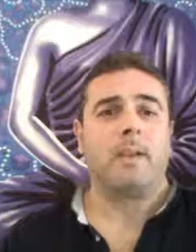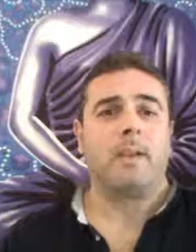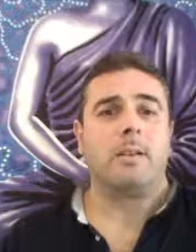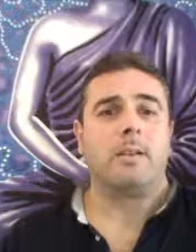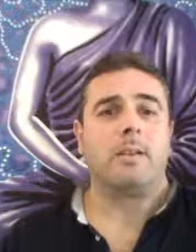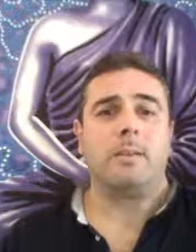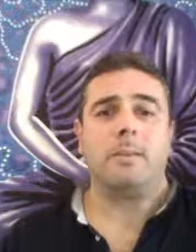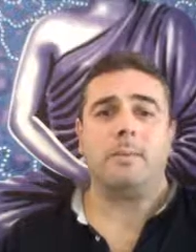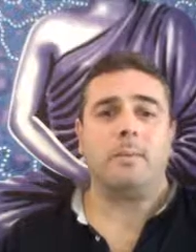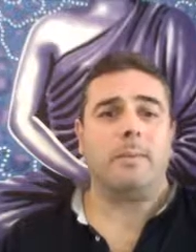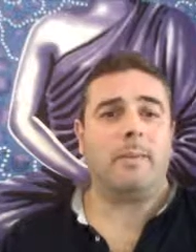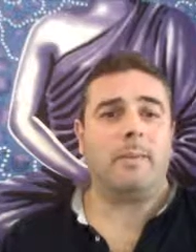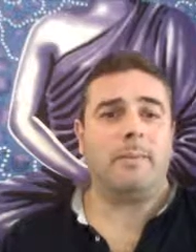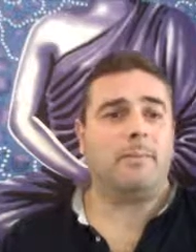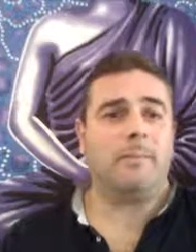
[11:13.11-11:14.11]
So,
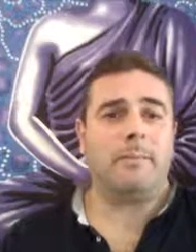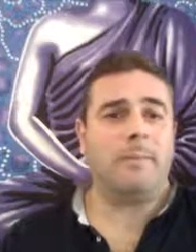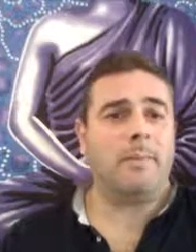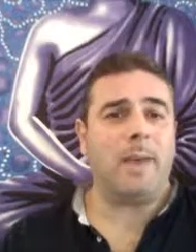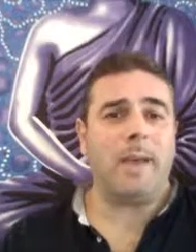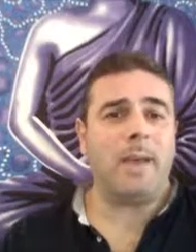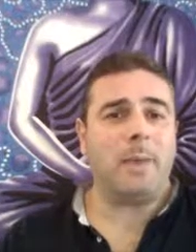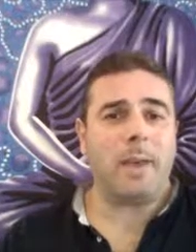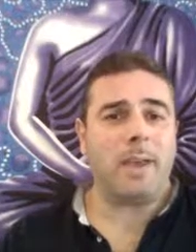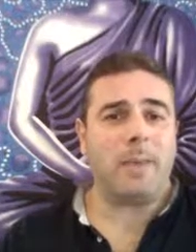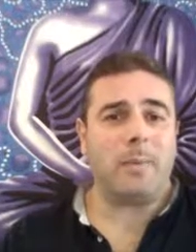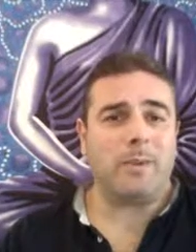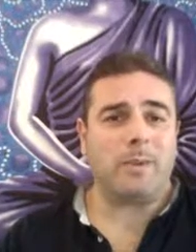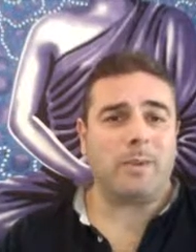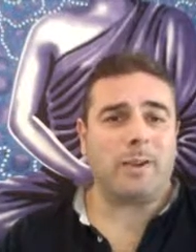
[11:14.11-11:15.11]
any way you
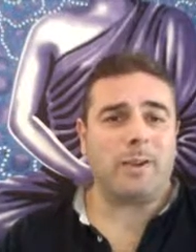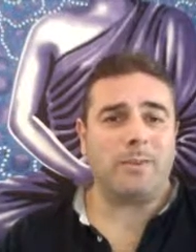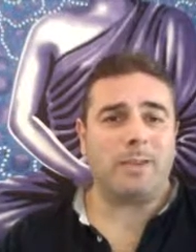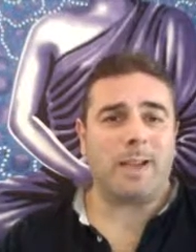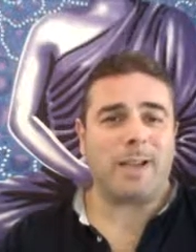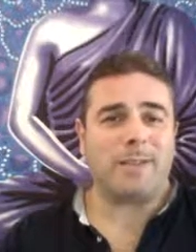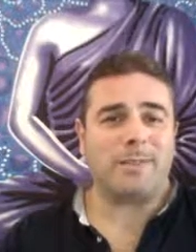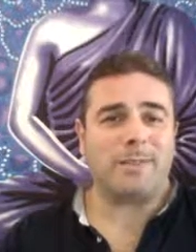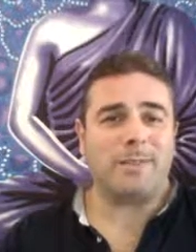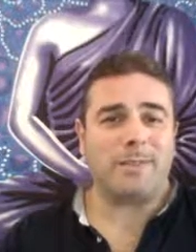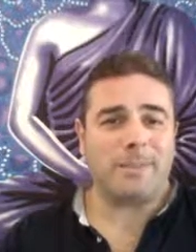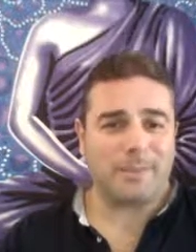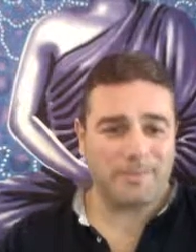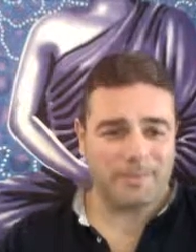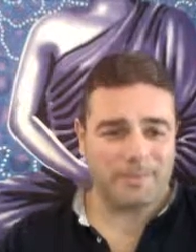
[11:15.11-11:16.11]
want to contact
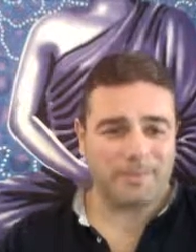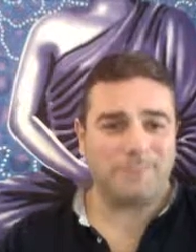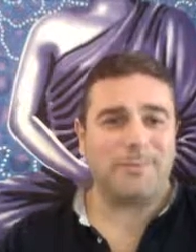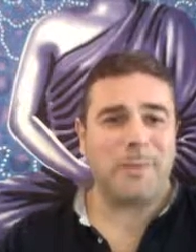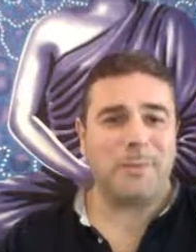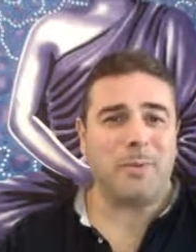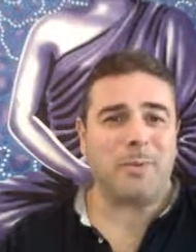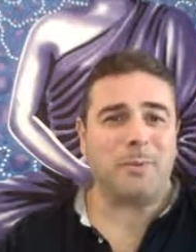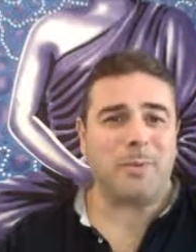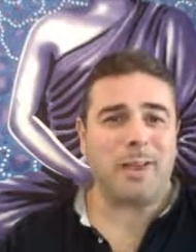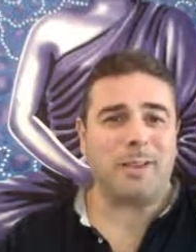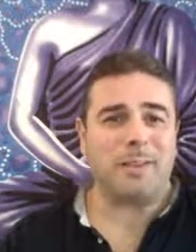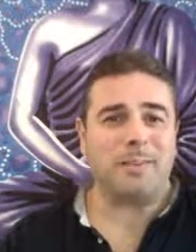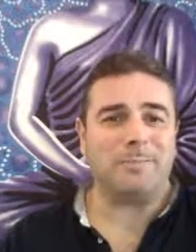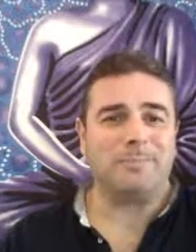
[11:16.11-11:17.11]
us, you're more than
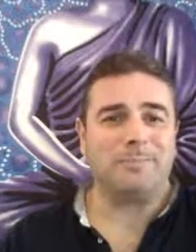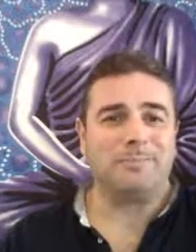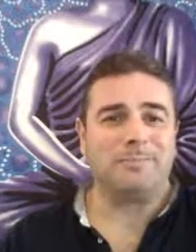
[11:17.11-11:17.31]
welcome.